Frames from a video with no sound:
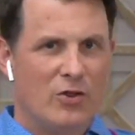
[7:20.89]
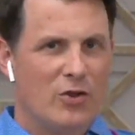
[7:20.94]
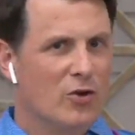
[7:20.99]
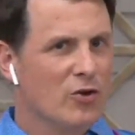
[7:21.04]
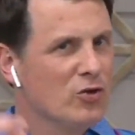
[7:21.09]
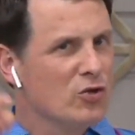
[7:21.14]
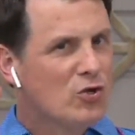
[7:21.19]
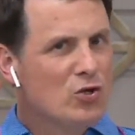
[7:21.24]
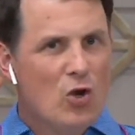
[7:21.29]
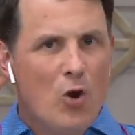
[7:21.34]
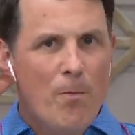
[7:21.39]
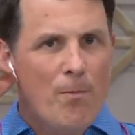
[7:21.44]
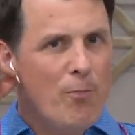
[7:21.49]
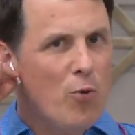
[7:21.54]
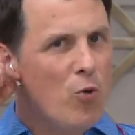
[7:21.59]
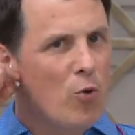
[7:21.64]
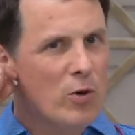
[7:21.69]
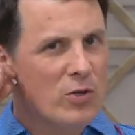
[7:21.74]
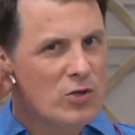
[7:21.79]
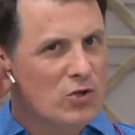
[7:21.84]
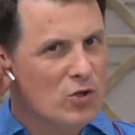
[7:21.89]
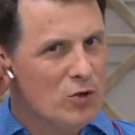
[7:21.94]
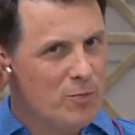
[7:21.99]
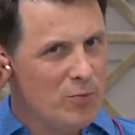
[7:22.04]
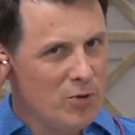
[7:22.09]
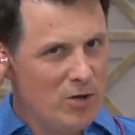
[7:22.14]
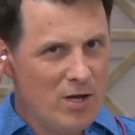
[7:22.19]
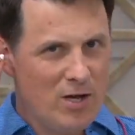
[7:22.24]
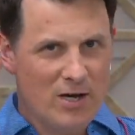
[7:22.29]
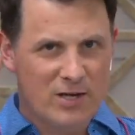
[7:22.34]
there's no ports or
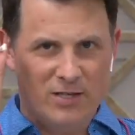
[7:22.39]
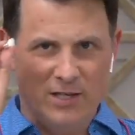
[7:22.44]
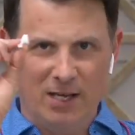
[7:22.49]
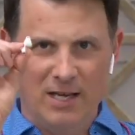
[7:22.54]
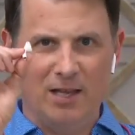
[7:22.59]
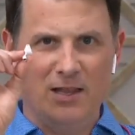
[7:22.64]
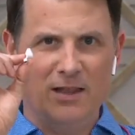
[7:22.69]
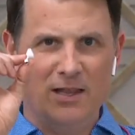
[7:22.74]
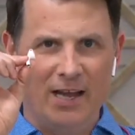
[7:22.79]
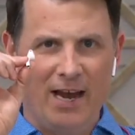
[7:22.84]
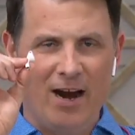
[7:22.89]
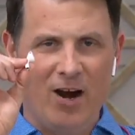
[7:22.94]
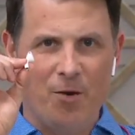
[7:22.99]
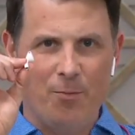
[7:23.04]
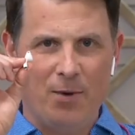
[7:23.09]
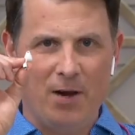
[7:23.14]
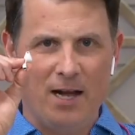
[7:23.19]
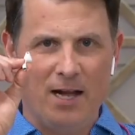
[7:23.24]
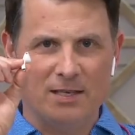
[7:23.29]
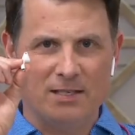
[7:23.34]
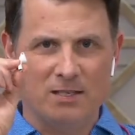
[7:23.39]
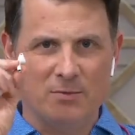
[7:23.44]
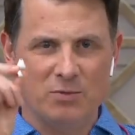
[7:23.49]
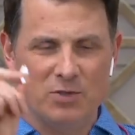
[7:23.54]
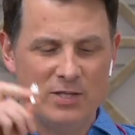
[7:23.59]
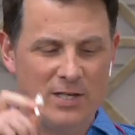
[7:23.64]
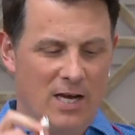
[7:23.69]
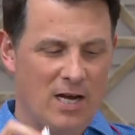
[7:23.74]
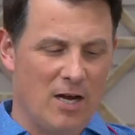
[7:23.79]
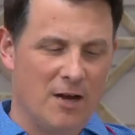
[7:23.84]
plugs in the AirPods
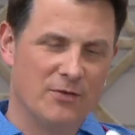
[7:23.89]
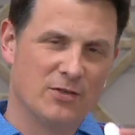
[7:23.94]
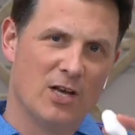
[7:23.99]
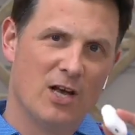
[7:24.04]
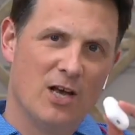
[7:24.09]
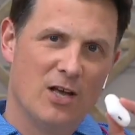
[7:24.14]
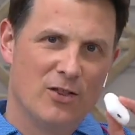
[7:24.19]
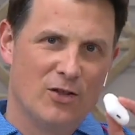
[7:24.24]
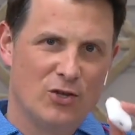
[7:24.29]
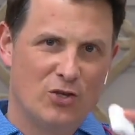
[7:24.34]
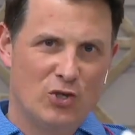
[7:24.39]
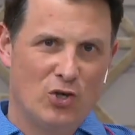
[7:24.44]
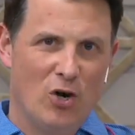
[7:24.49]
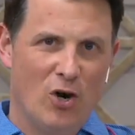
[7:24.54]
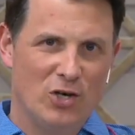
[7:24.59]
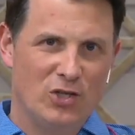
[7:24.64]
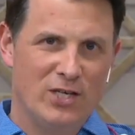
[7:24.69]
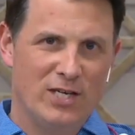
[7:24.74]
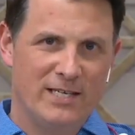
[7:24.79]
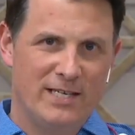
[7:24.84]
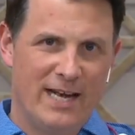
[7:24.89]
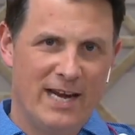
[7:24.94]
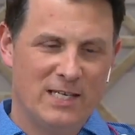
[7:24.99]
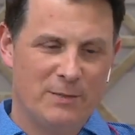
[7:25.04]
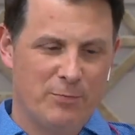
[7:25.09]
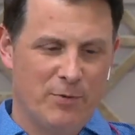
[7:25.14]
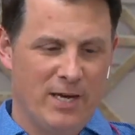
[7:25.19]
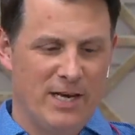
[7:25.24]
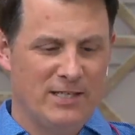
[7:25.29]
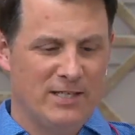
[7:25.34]
themselves the charging
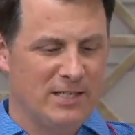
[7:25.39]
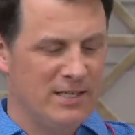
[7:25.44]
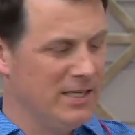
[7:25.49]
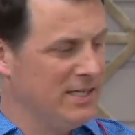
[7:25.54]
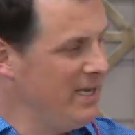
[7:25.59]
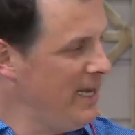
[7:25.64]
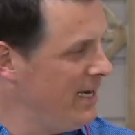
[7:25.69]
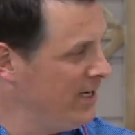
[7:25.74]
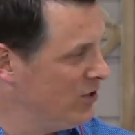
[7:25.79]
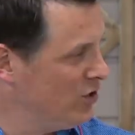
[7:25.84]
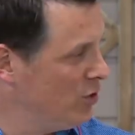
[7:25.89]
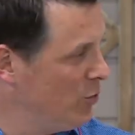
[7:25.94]
takes place in the case.